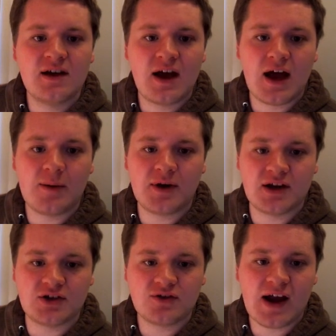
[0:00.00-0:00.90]
I'm going
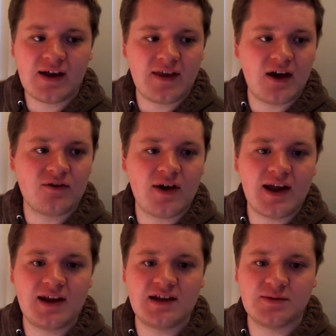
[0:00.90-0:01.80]
to drag that
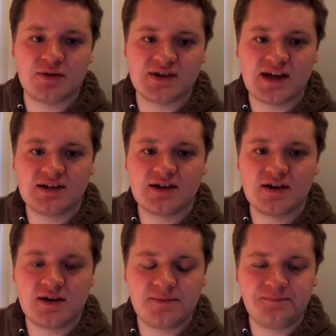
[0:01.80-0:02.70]
right into
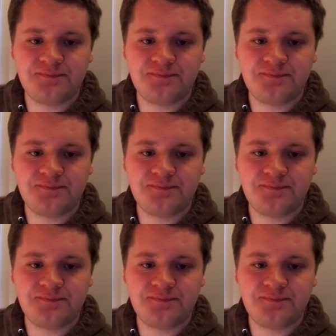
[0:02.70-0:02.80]
Presenter